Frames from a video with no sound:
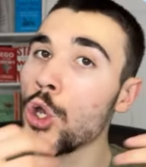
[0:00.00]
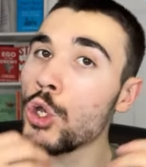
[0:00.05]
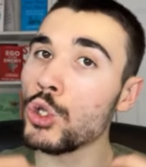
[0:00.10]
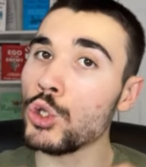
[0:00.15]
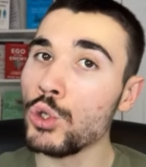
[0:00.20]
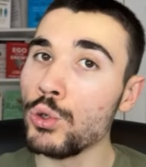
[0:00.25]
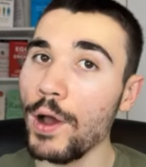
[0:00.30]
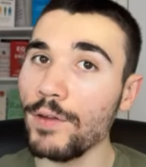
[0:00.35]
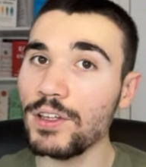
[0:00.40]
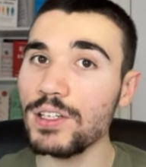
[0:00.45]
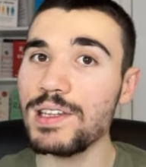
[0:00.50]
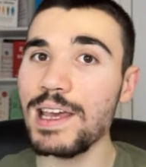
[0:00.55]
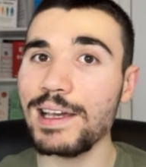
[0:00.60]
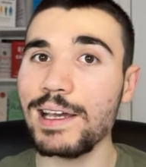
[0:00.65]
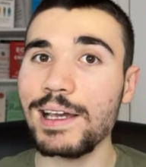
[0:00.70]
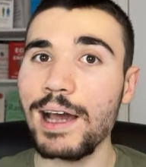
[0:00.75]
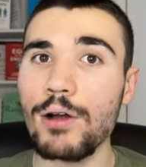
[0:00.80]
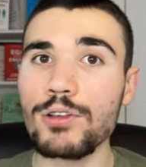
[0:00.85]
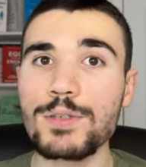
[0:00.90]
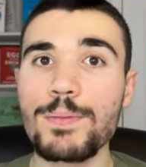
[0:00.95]
you have to take
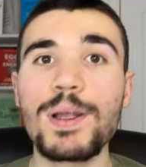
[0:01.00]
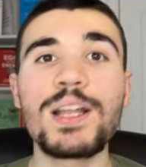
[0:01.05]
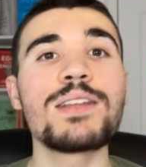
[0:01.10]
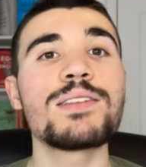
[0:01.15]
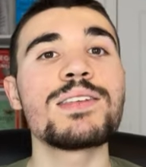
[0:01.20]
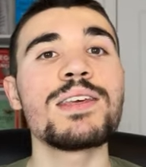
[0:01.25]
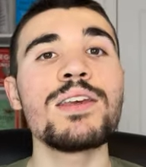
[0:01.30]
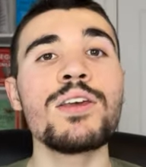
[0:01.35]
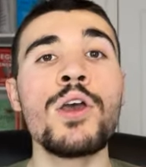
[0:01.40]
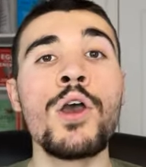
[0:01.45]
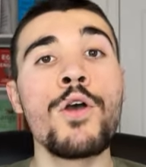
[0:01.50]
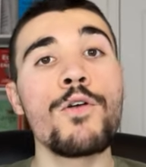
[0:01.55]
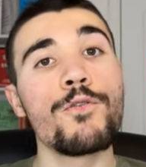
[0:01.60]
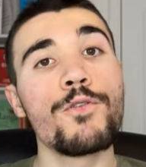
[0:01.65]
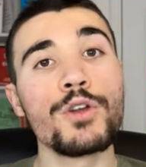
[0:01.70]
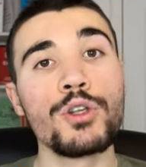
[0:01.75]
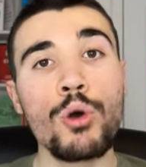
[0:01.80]
accountability for